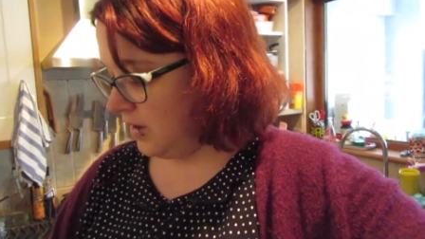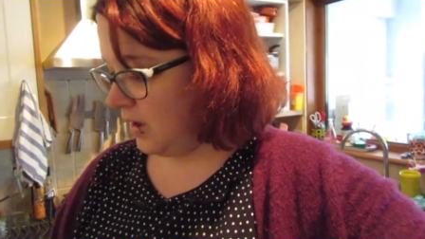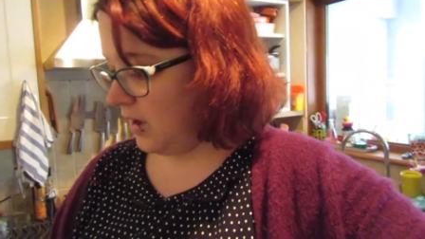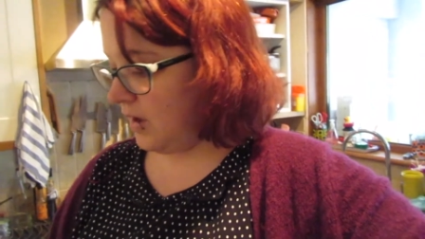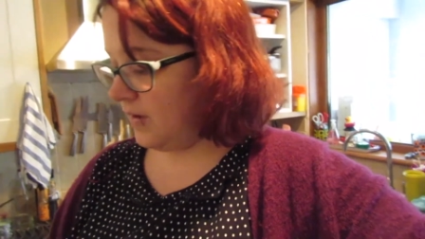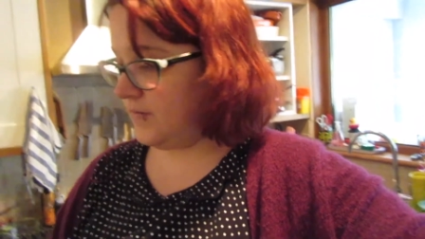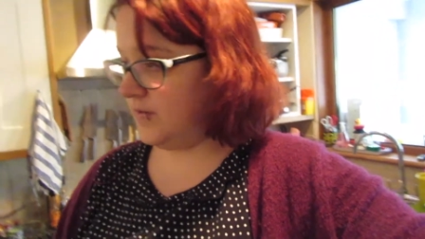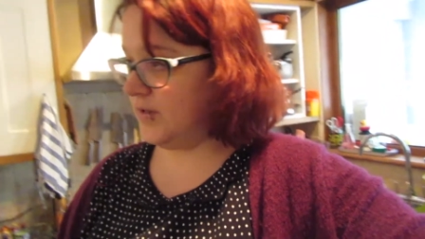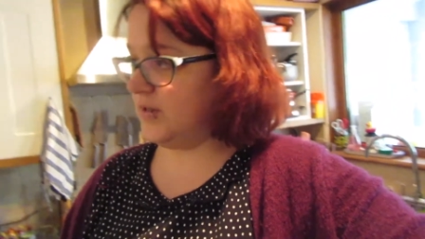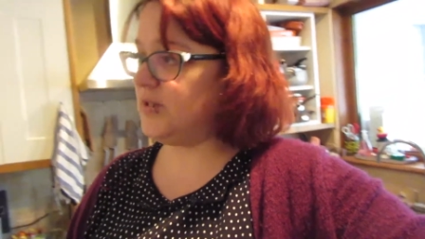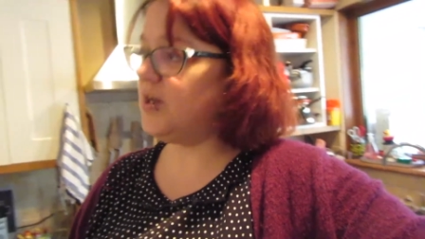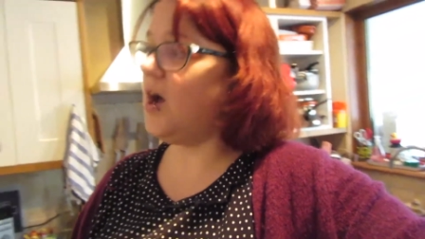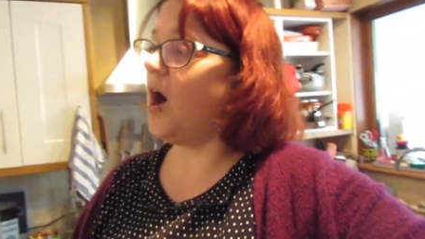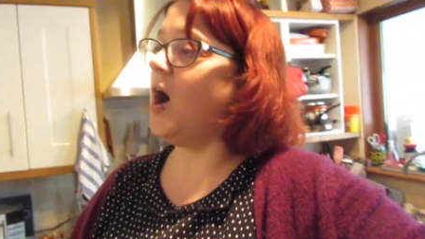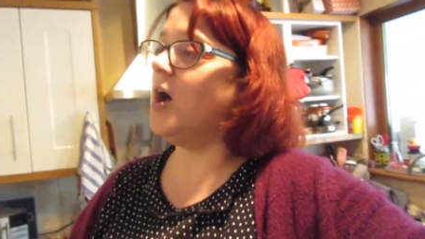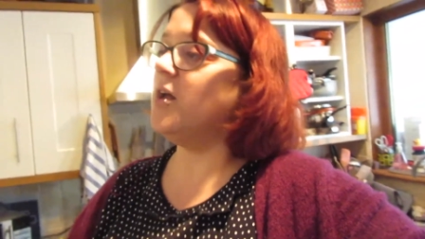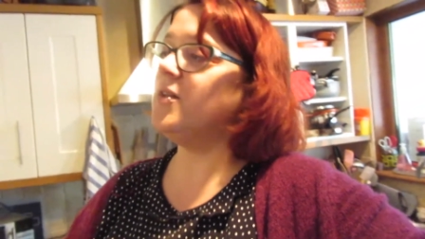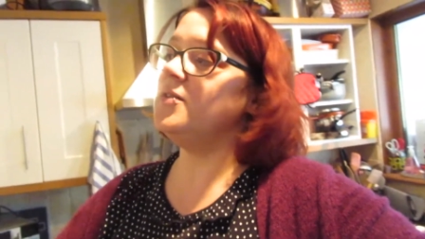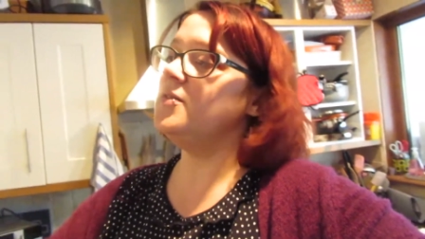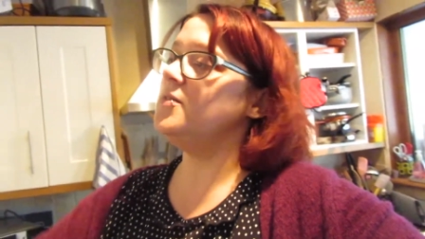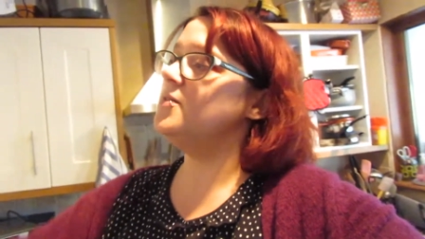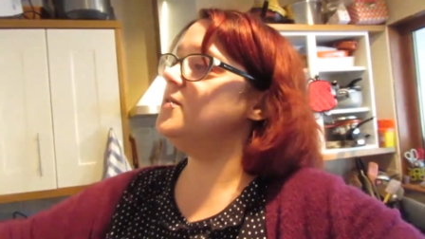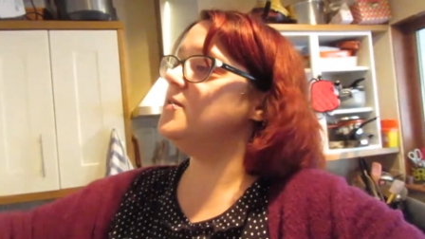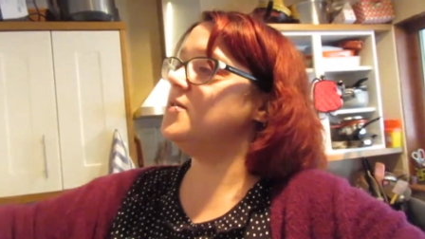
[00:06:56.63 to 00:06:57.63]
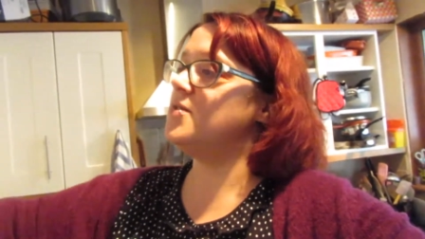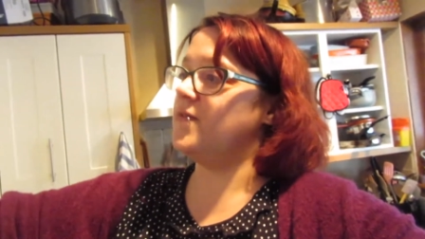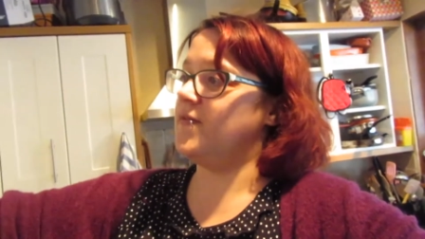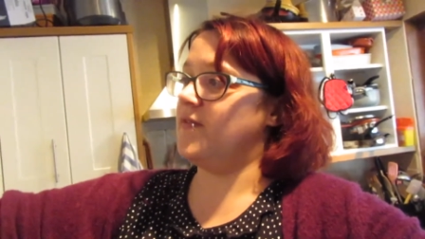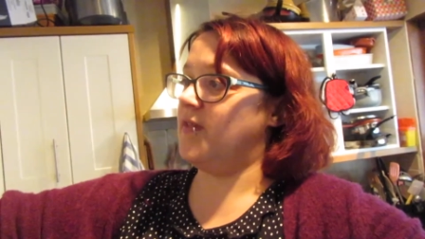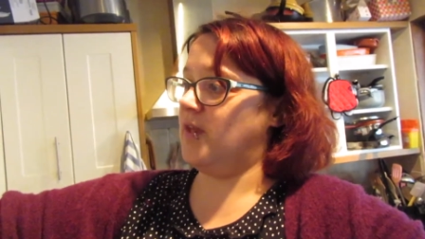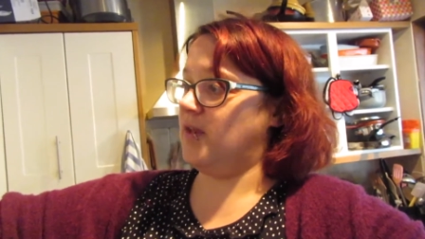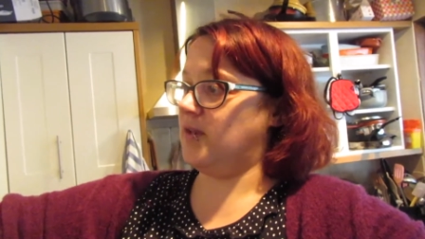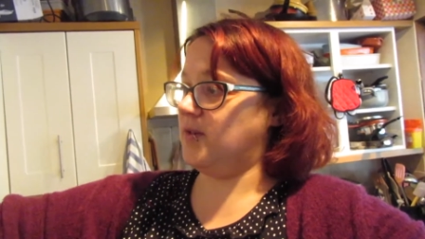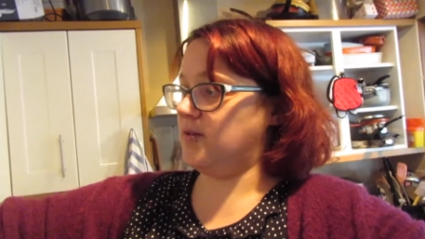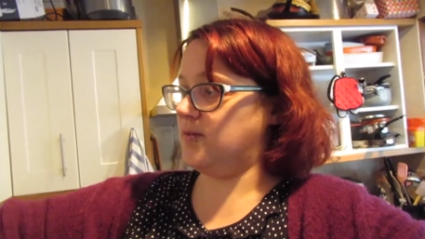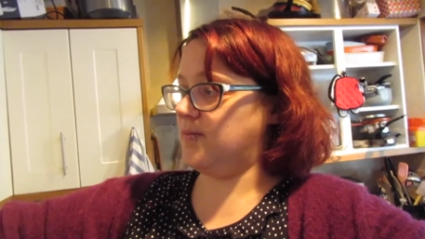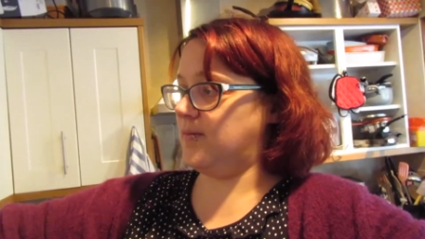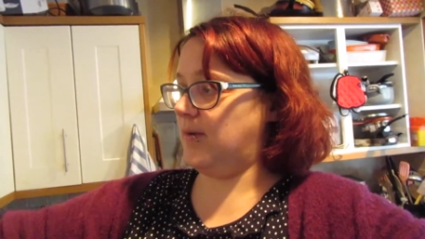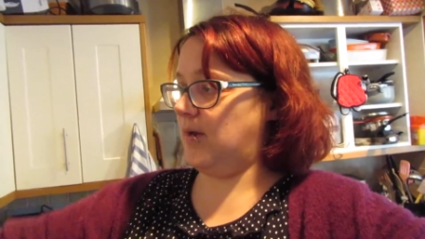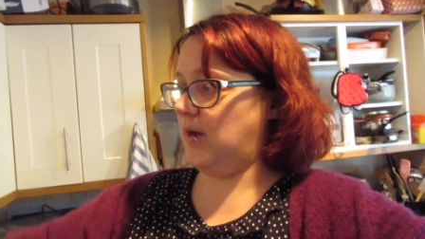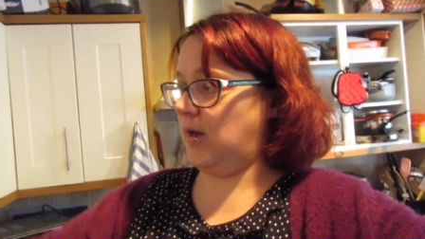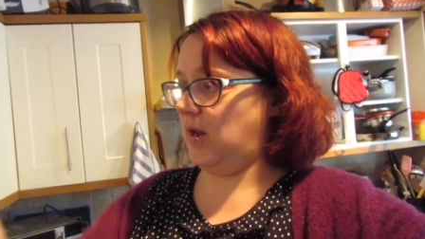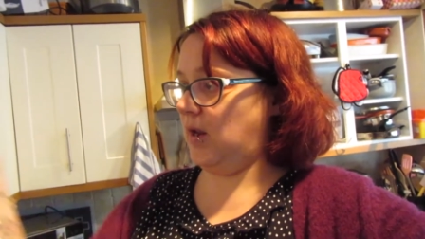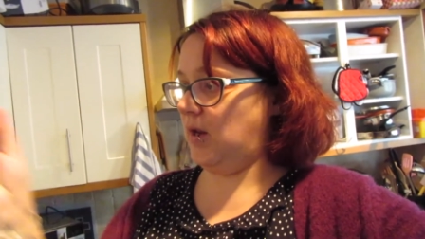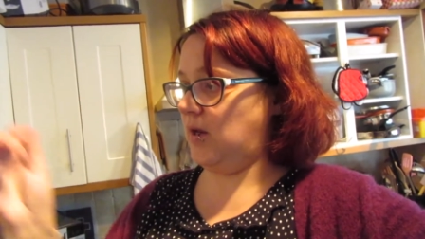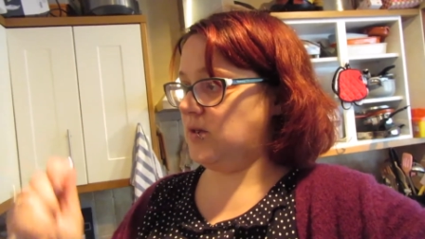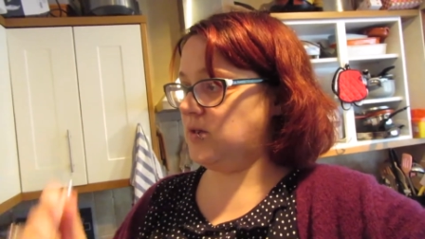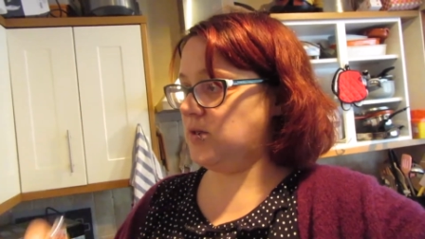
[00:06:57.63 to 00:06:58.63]
of the tons of things we
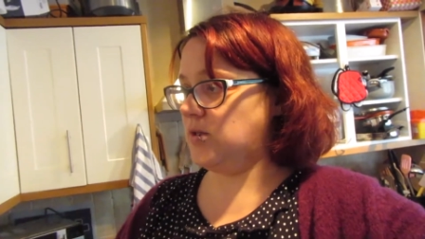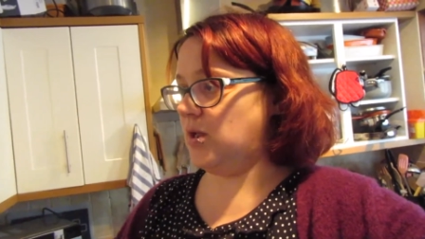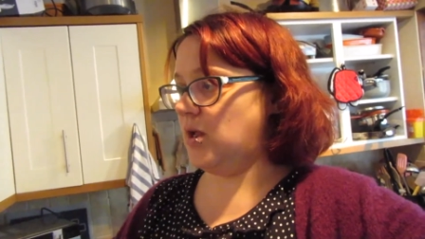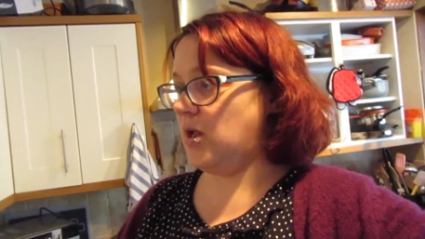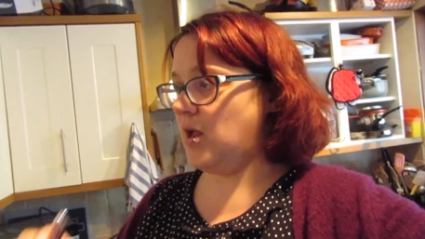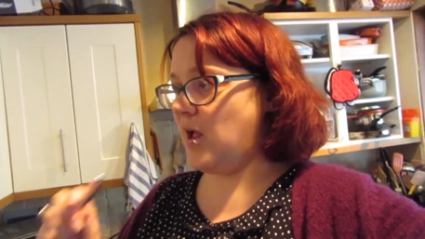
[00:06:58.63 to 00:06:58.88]
need.